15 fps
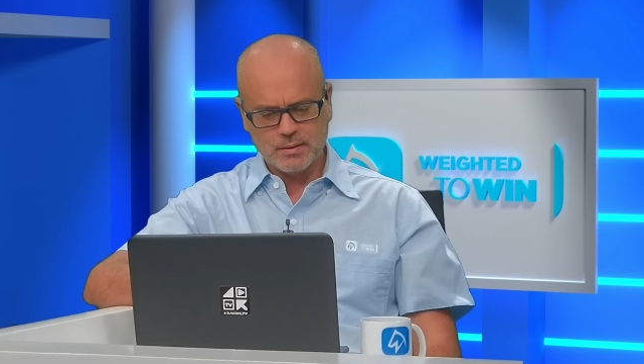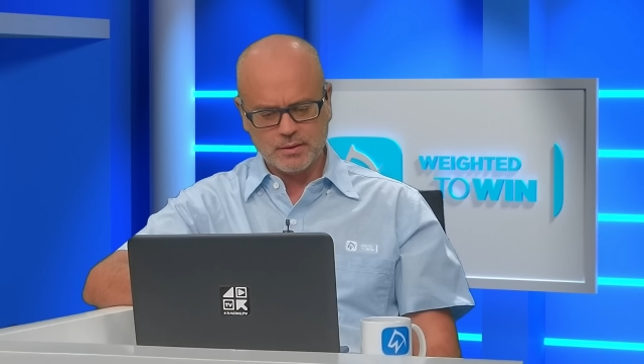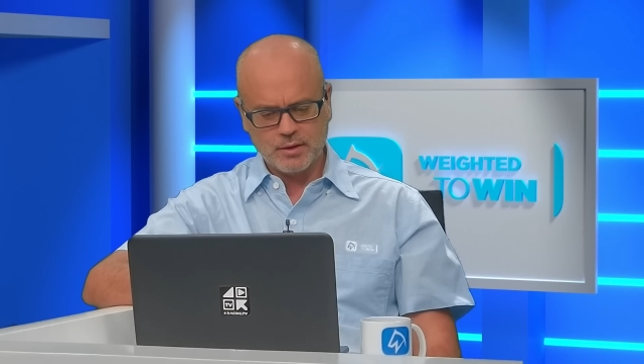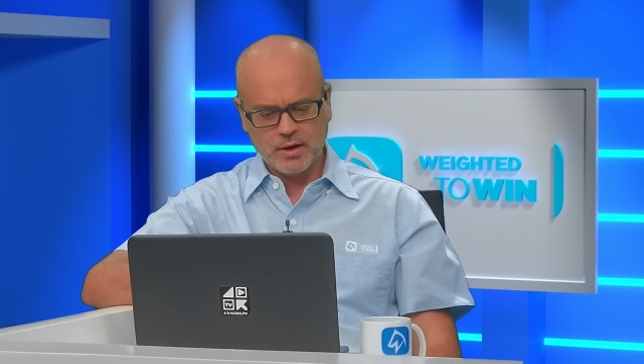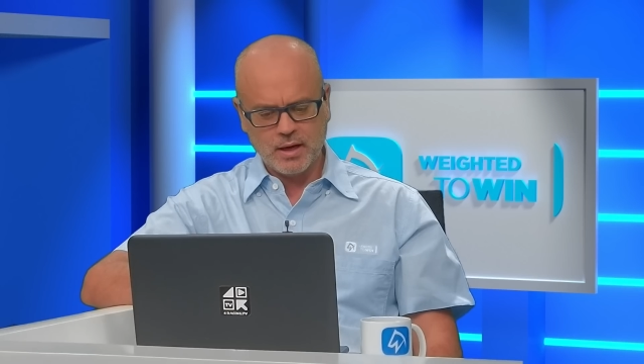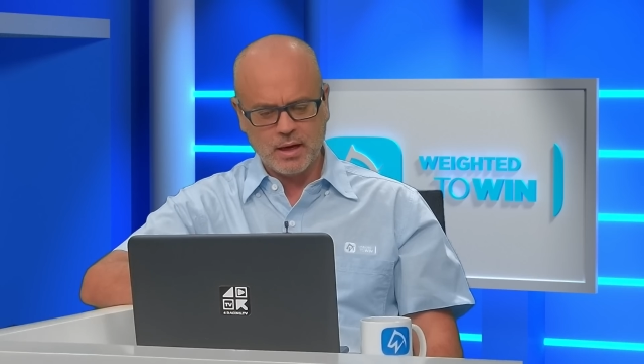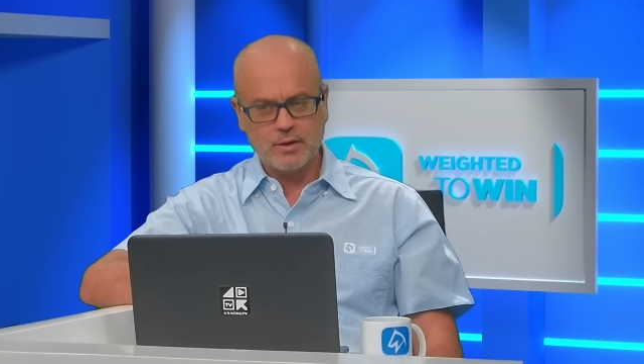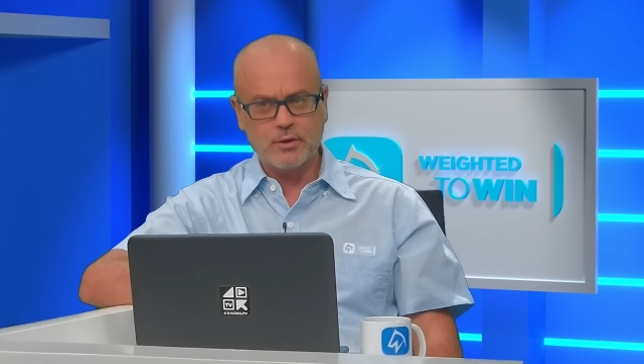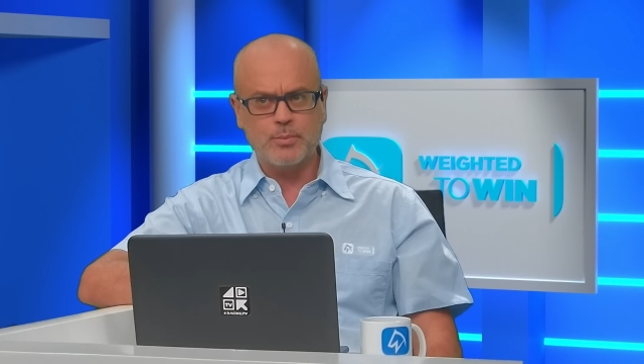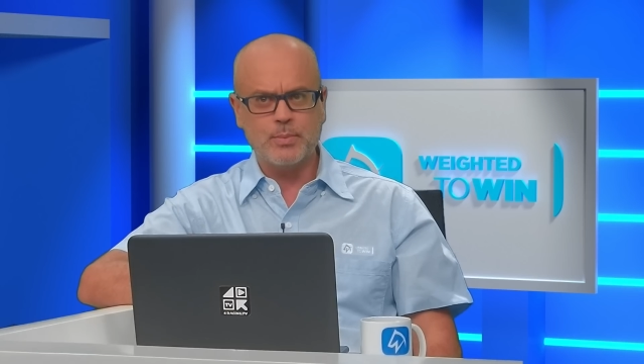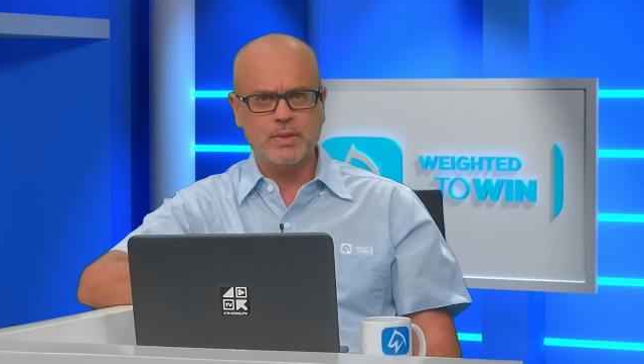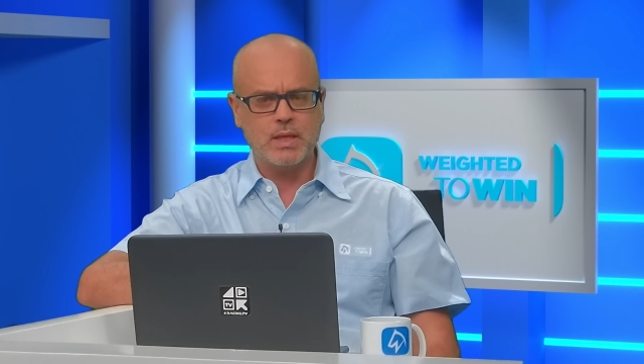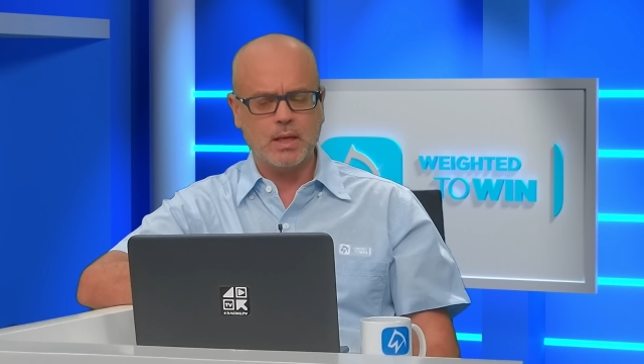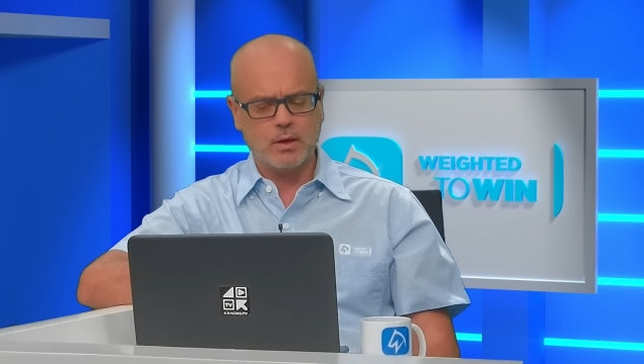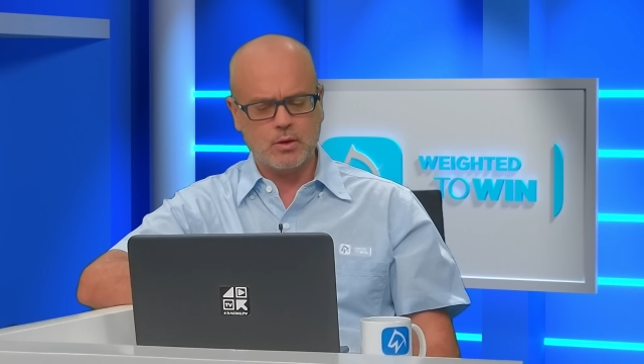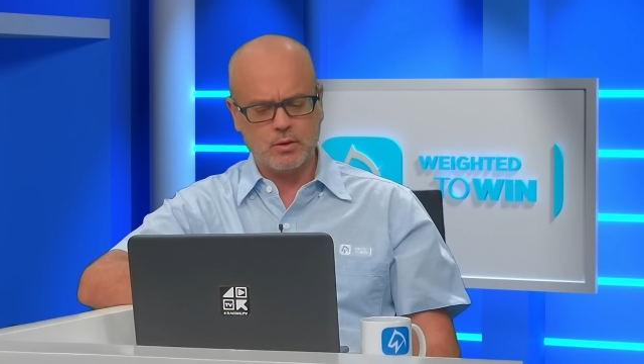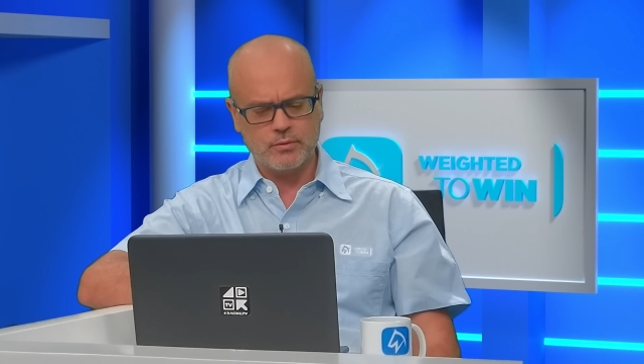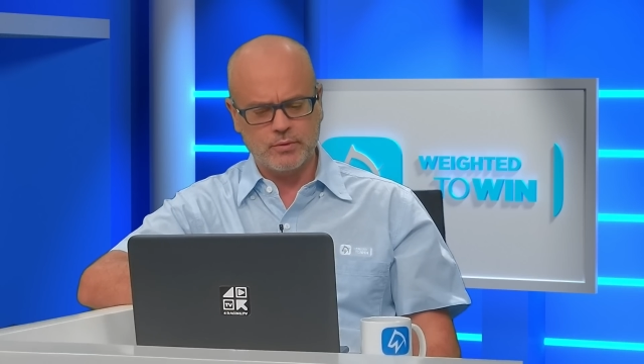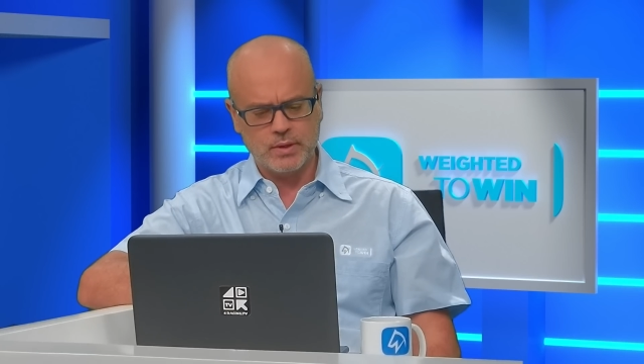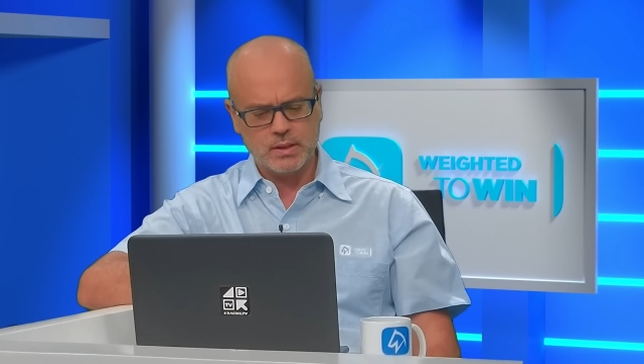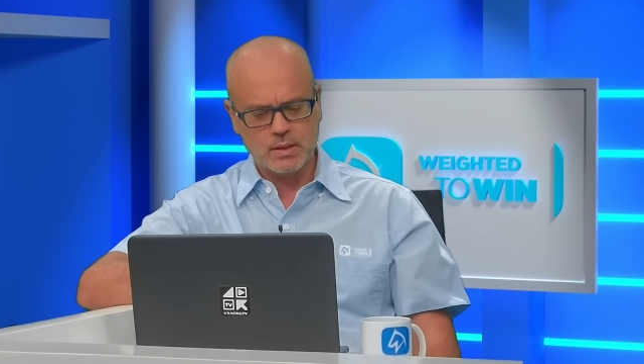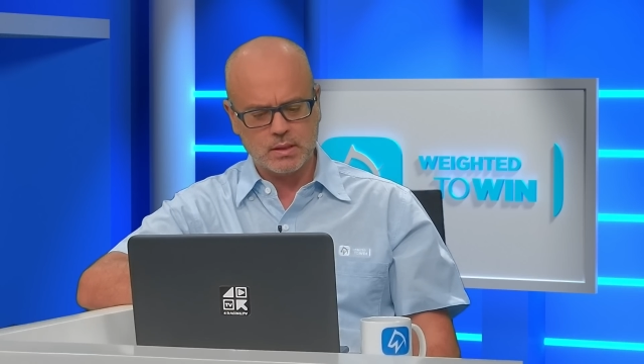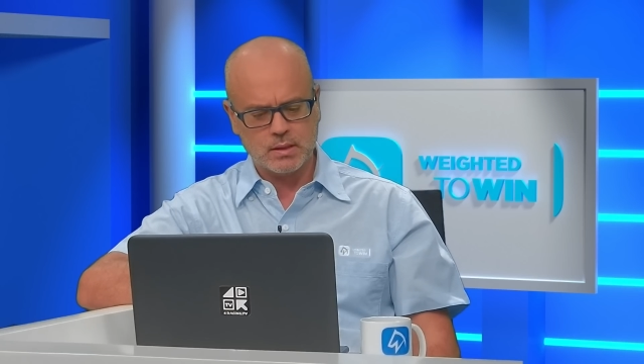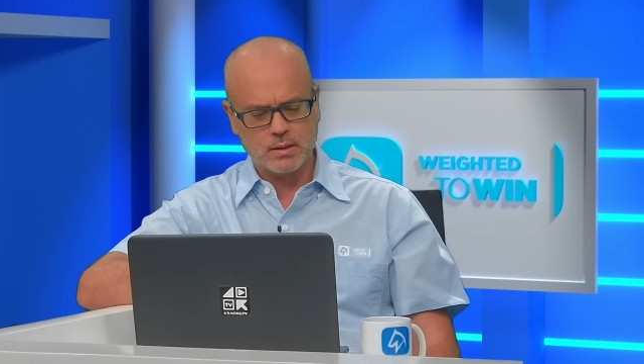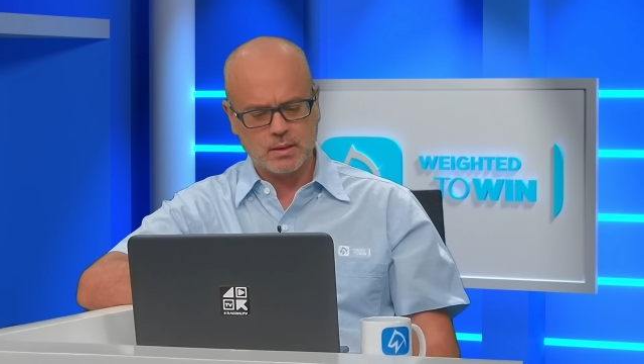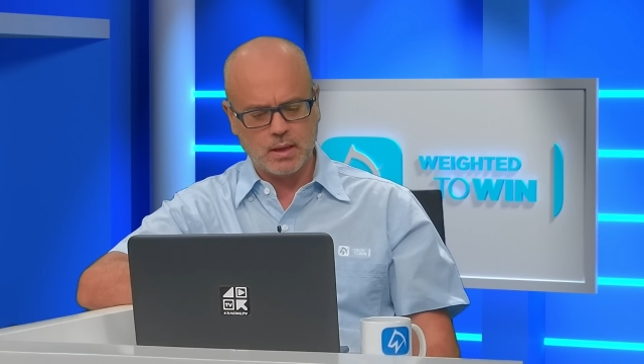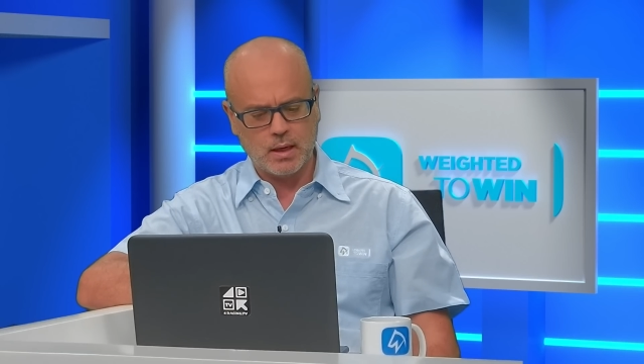uh, not 100% convinced.